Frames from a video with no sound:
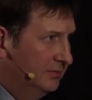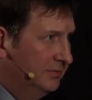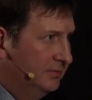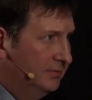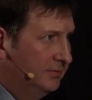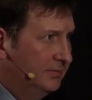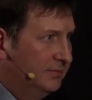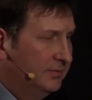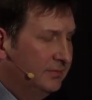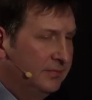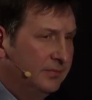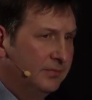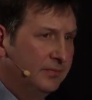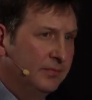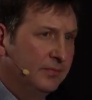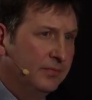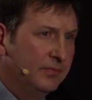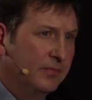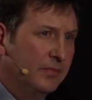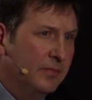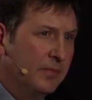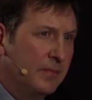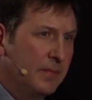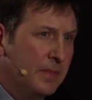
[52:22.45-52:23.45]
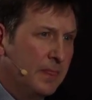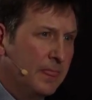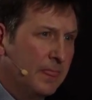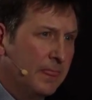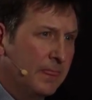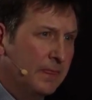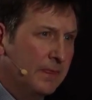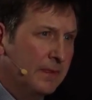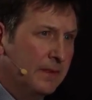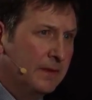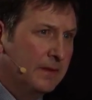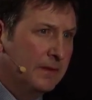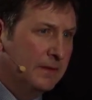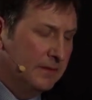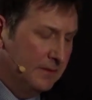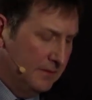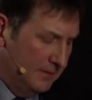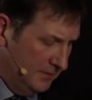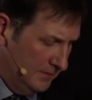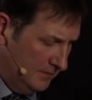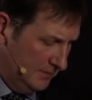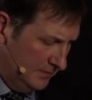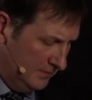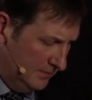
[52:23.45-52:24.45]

He's an American who, filmmaker